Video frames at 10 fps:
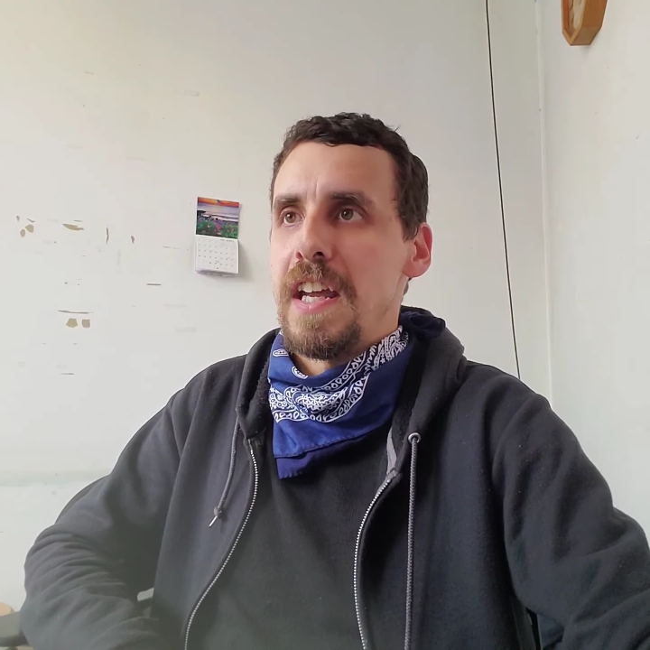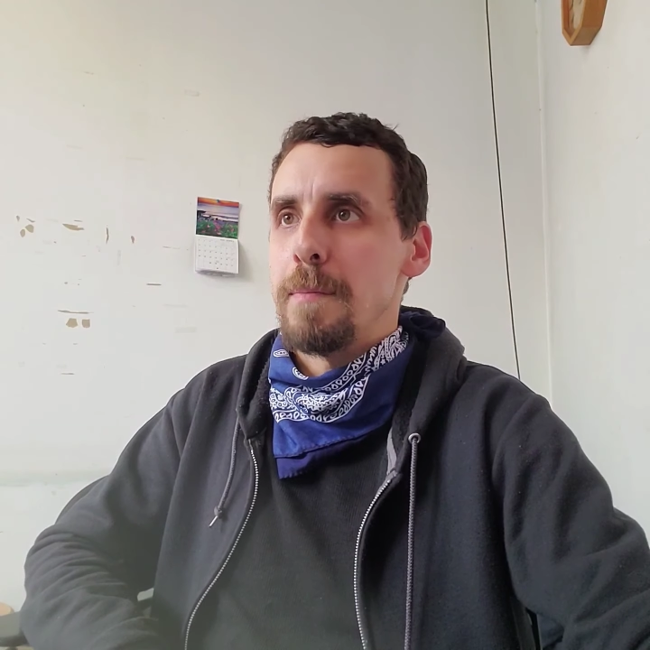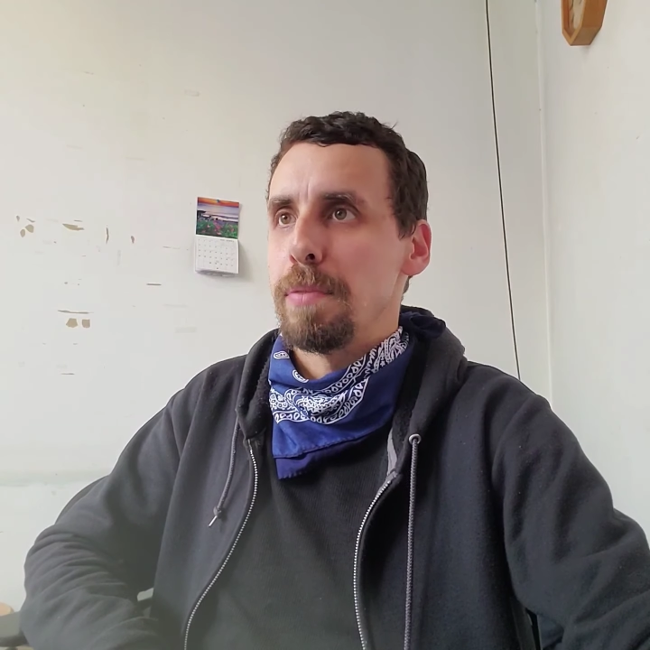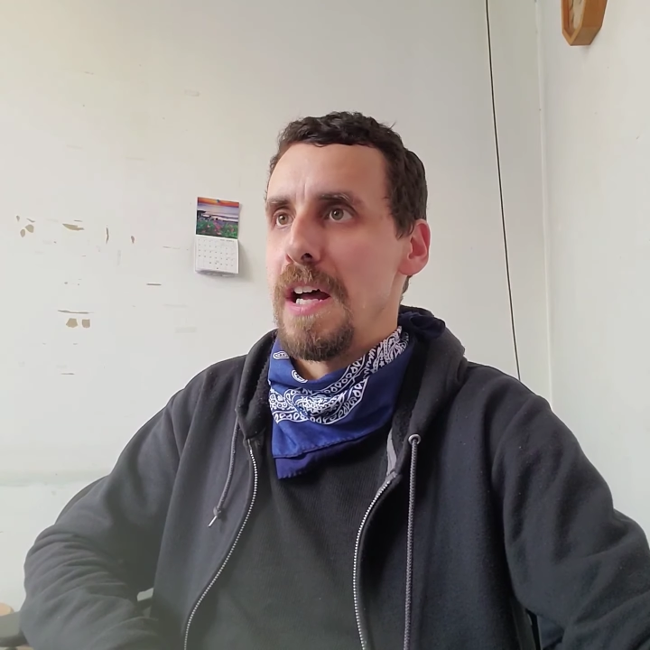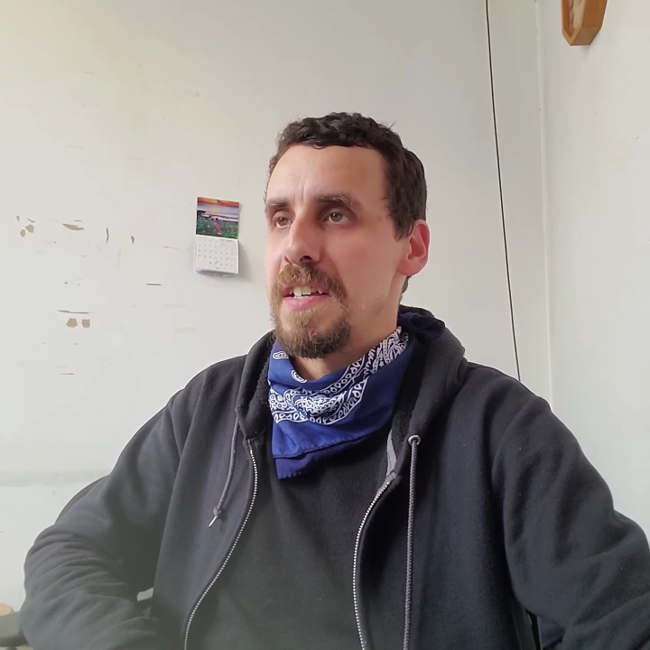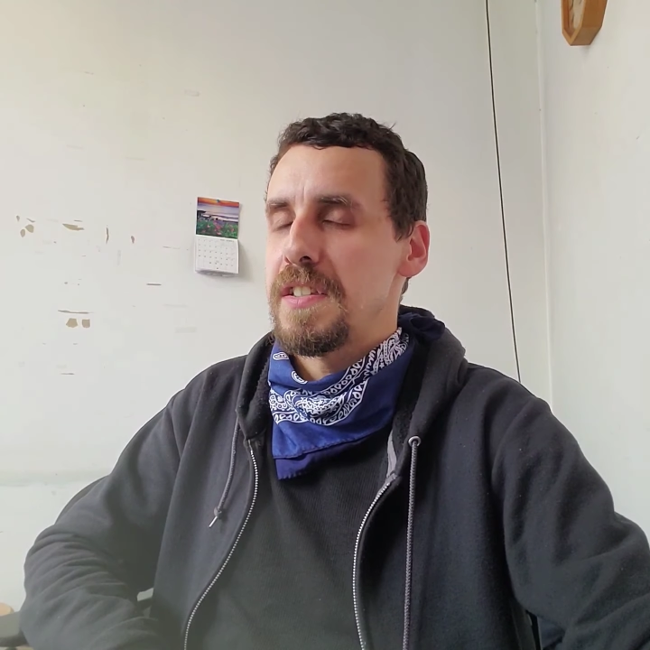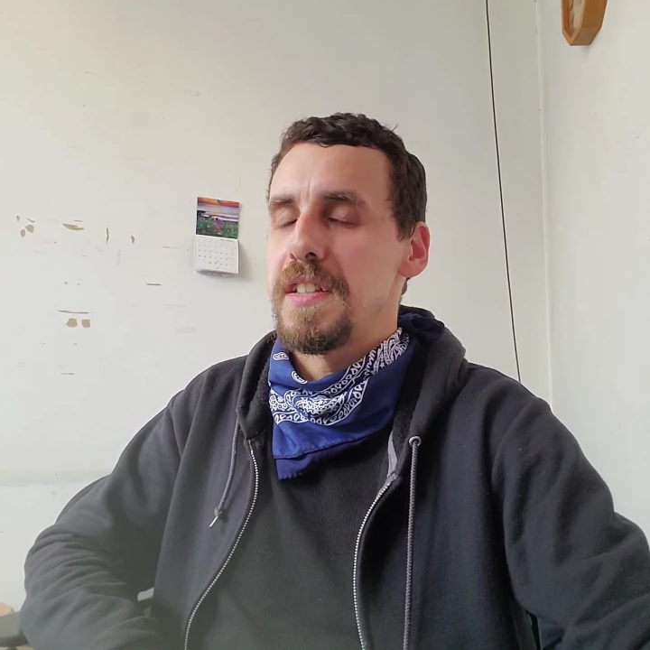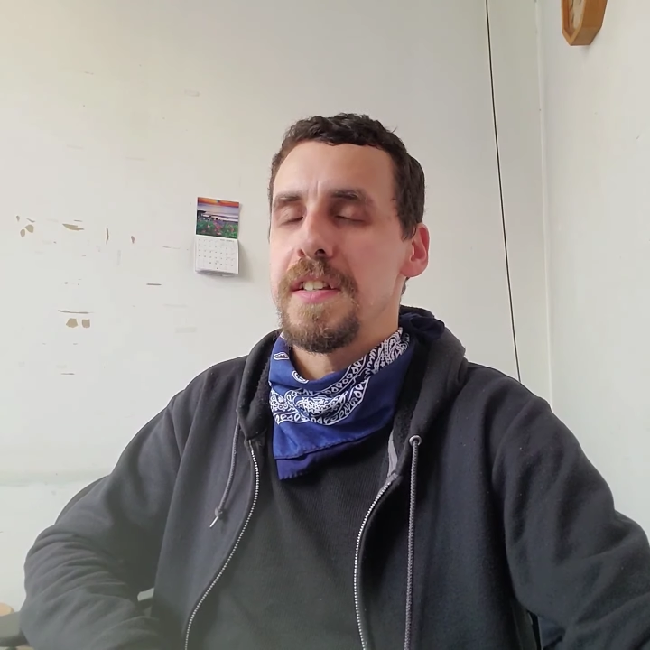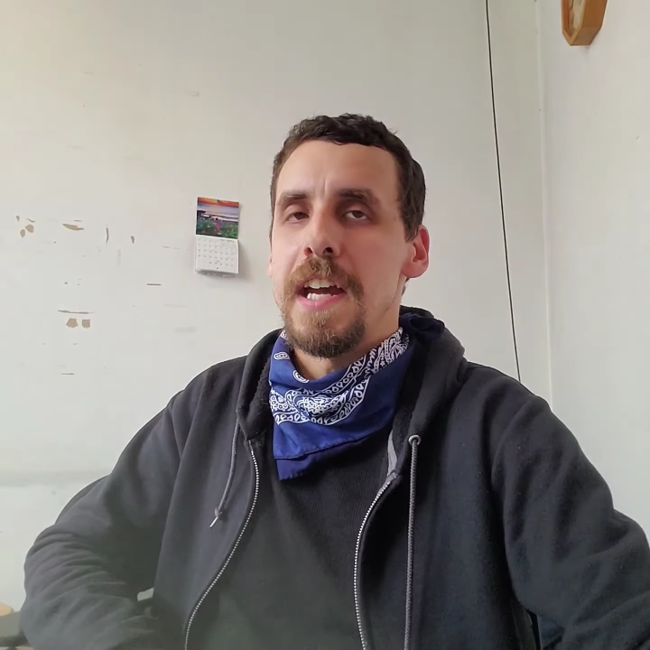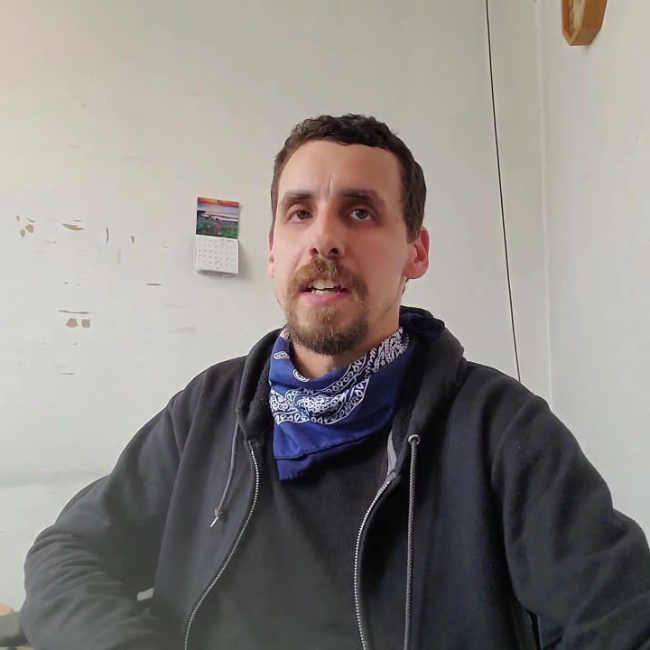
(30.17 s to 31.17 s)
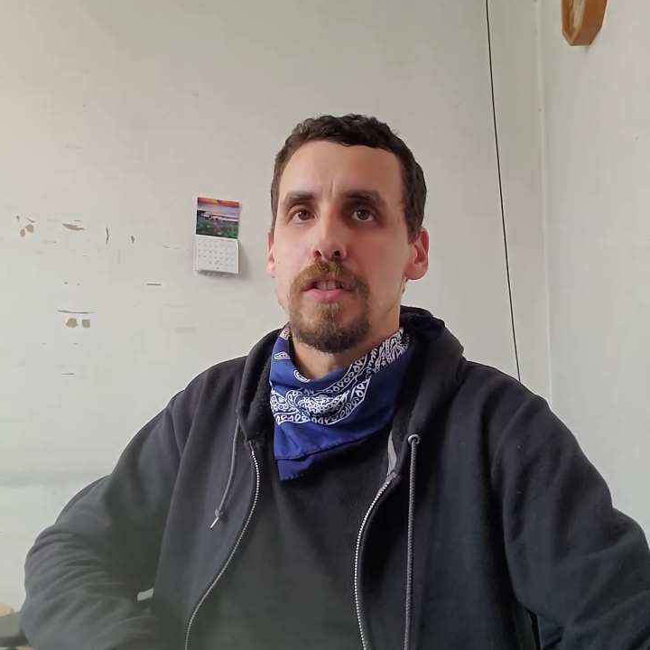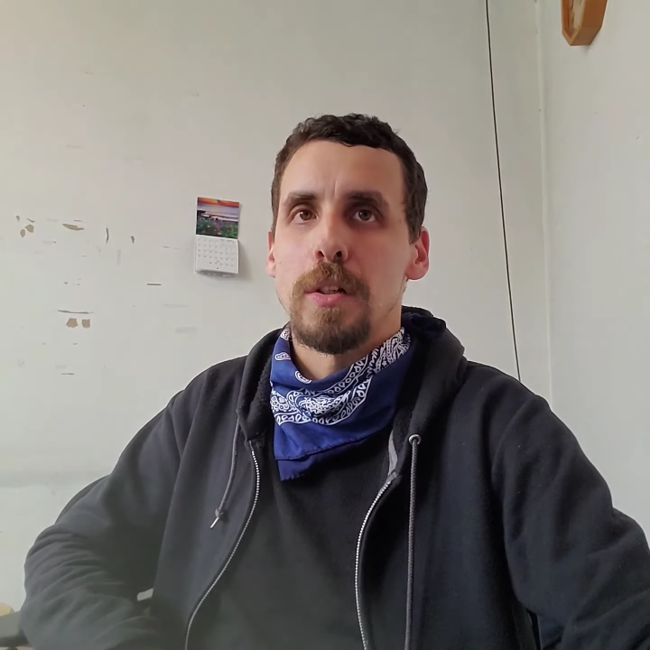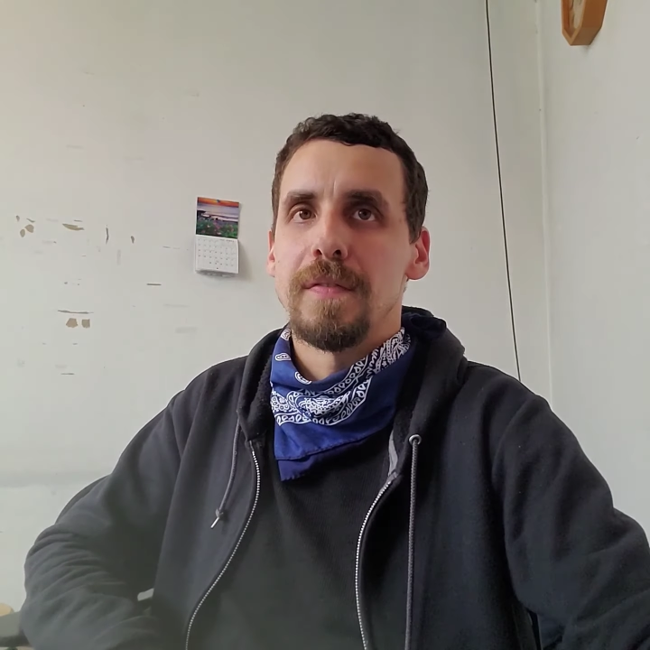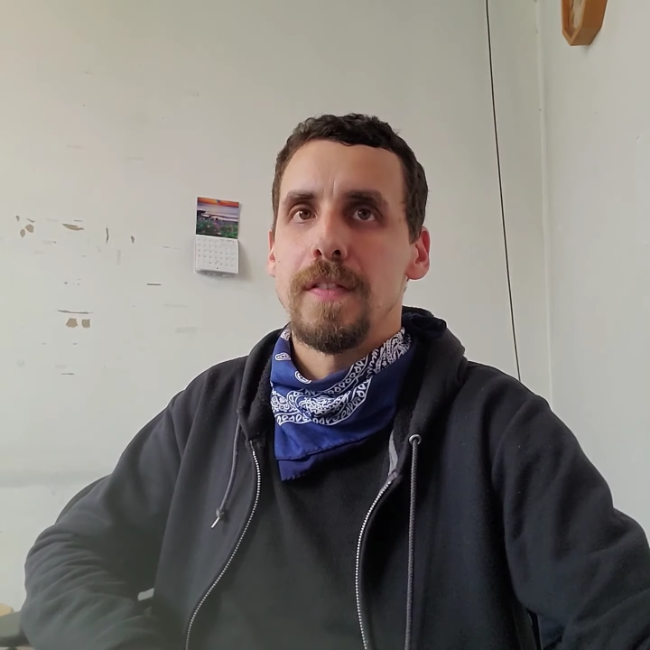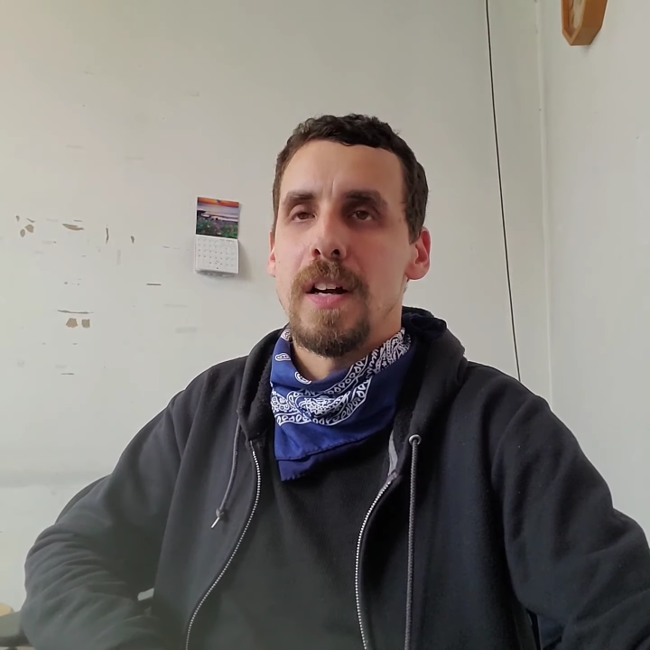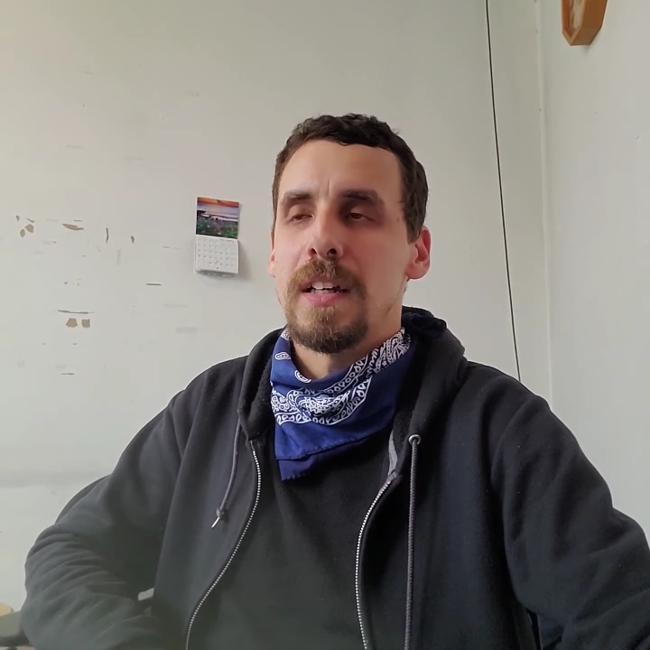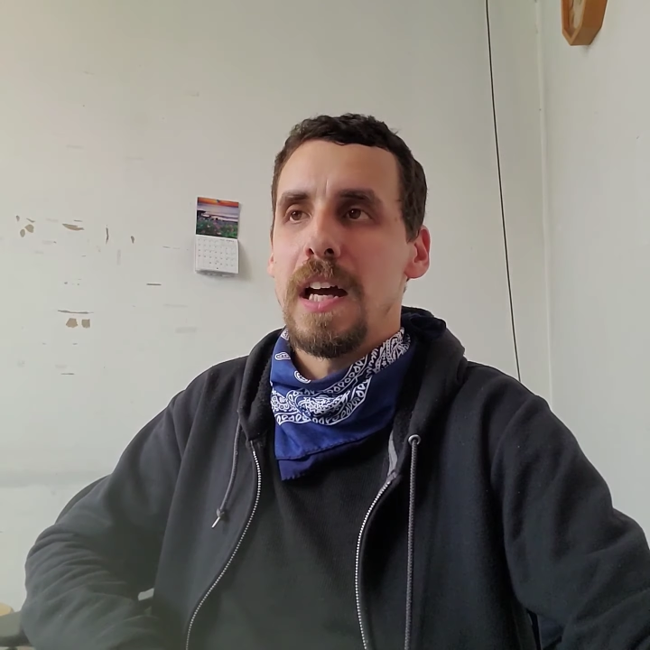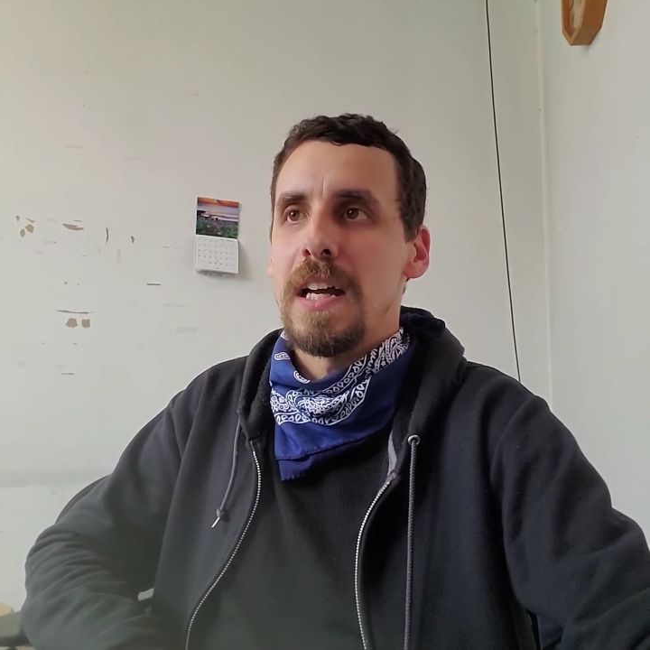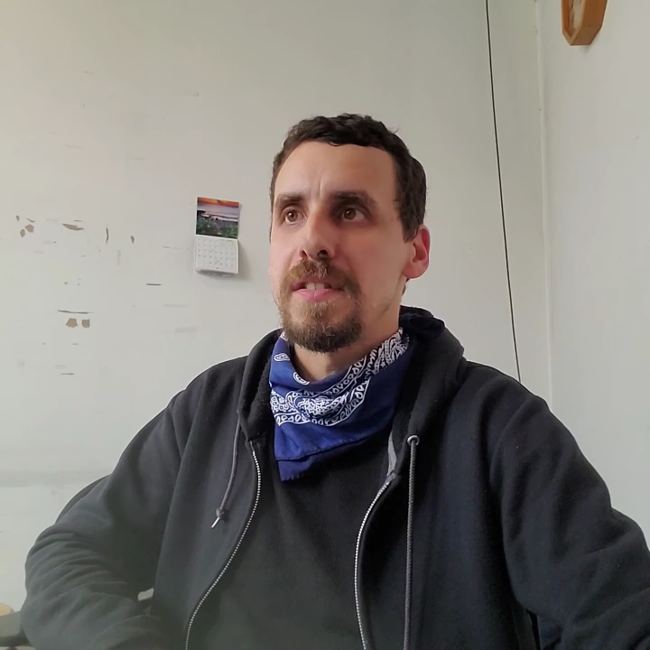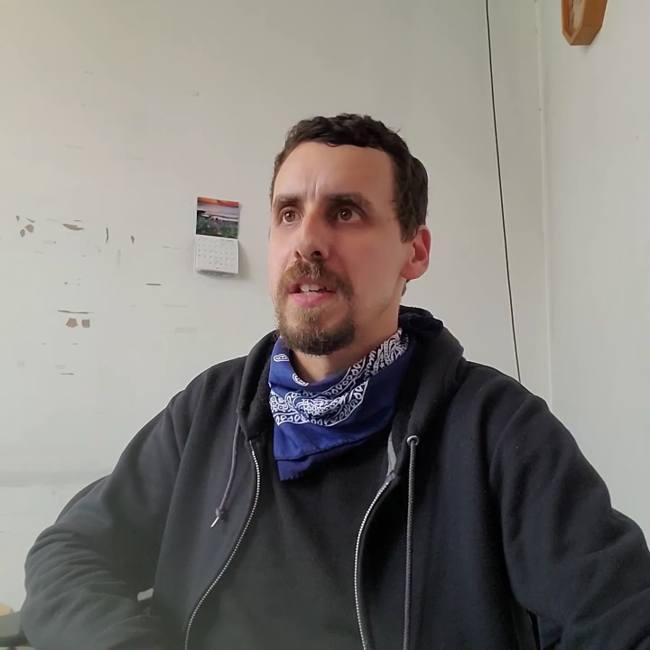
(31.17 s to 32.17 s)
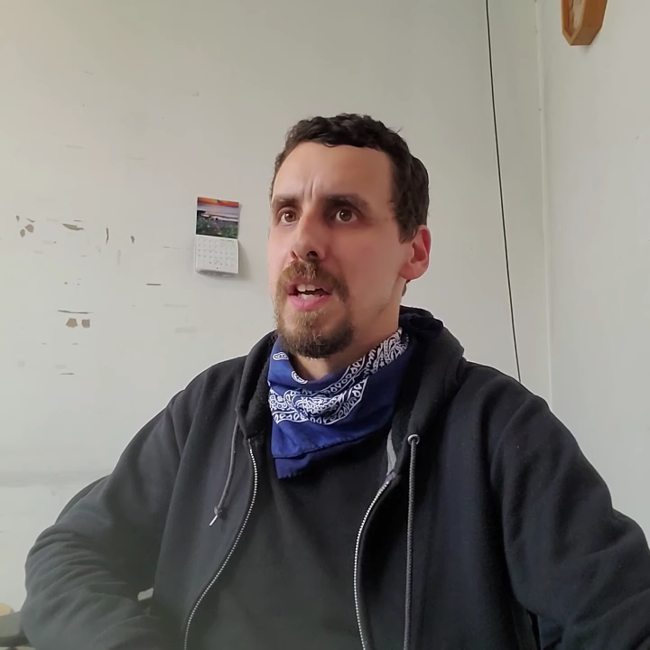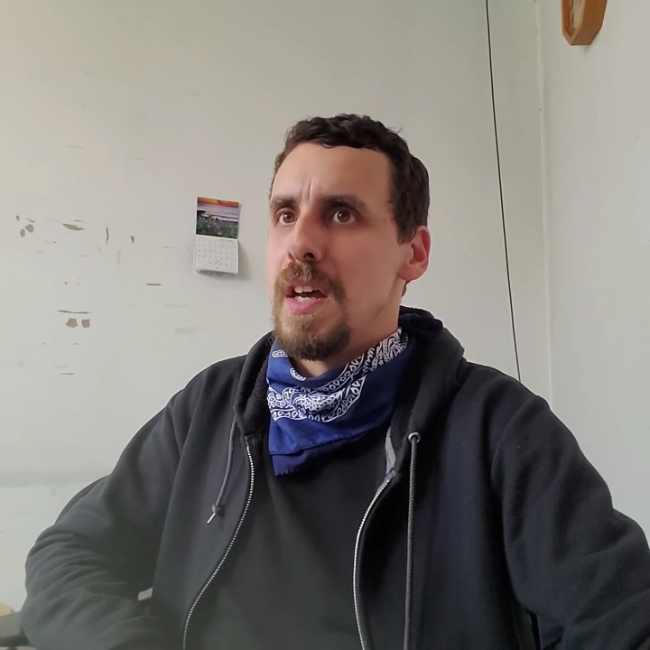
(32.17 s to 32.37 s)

a blessed day so far, guys.